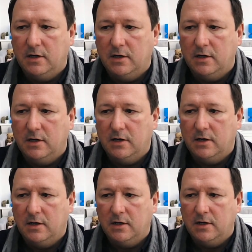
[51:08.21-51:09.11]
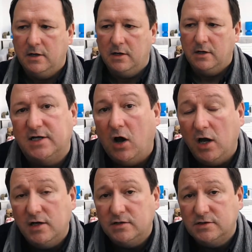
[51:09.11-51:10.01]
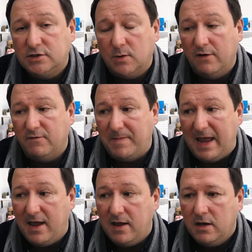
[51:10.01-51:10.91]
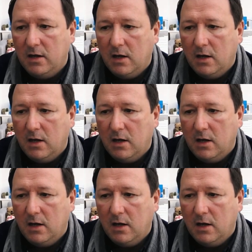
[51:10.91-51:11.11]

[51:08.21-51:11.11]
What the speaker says: This can happen if a tree is tired to overbear,